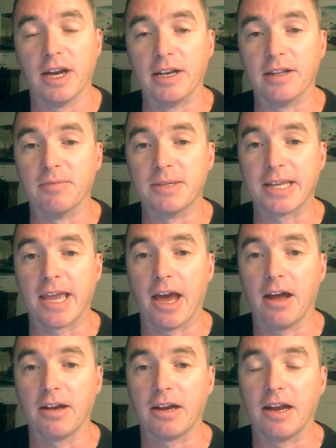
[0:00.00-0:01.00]
needed them to
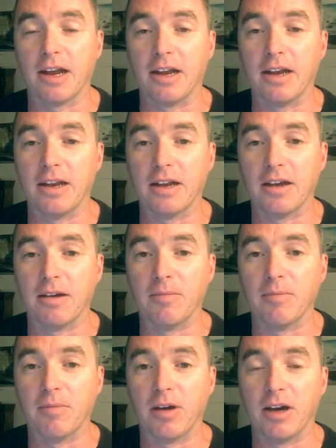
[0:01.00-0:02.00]
count, and
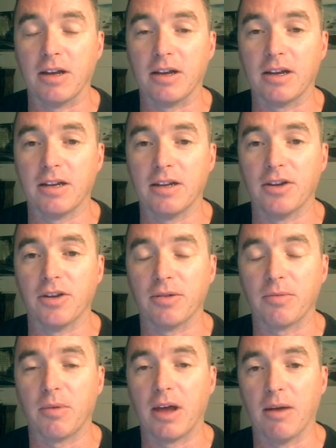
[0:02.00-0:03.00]

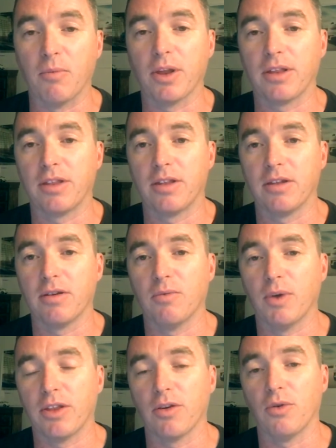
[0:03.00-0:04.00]
and
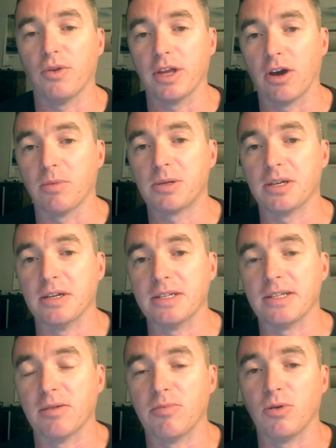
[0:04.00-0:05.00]
with all the
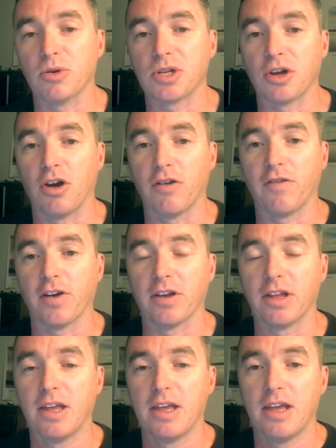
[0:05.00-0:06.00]
options that Porsche offer,
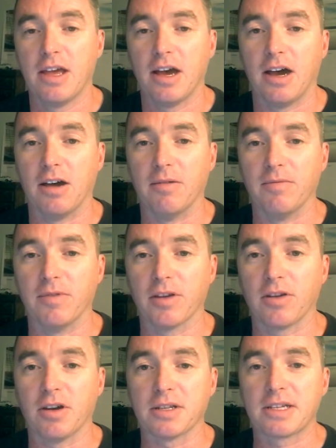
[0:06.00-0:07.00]
the
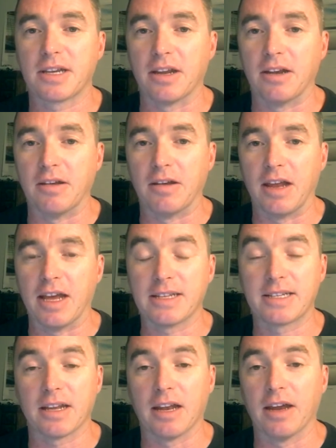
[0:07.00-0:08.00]
costs can
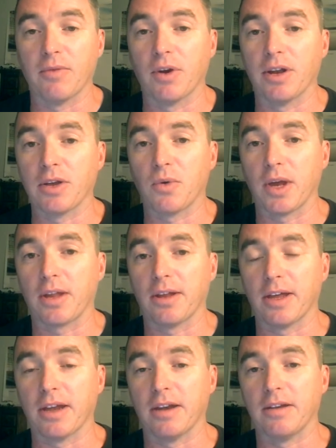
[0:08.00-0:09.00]
escalate really
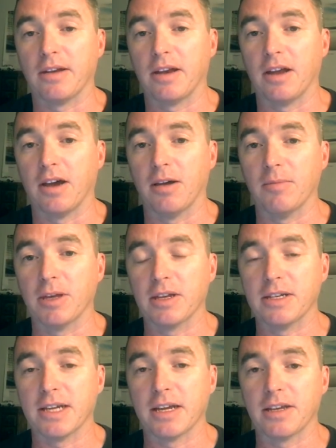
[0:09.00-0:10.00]
quickly, and you
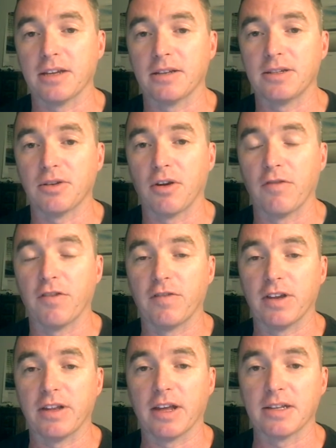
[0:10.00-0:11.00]
can take a
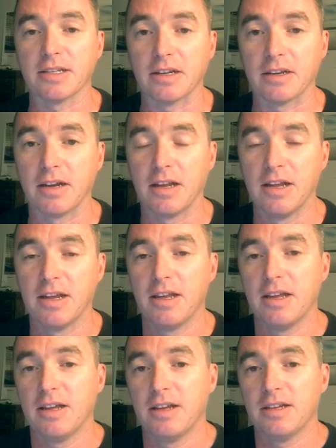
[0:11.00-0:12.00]

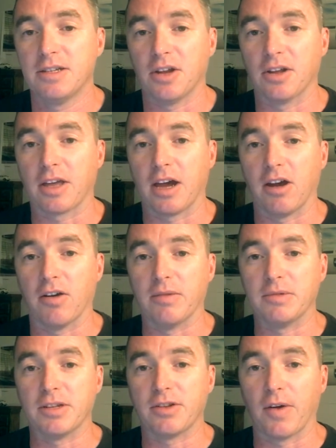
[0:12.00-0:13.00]
$250,000 car
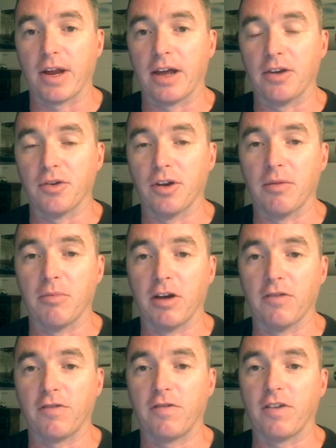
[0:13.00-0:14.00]
up to $300,000 and
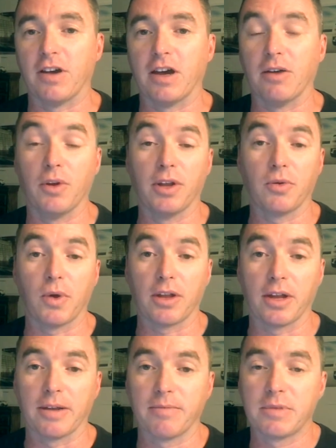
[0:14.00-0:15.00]
above really
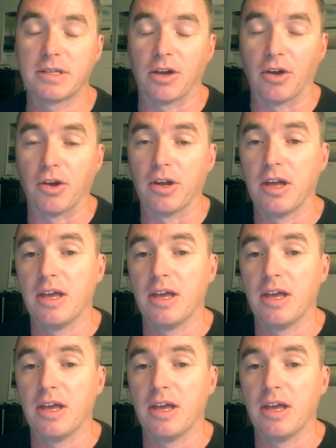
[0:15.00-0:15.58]
quickly. So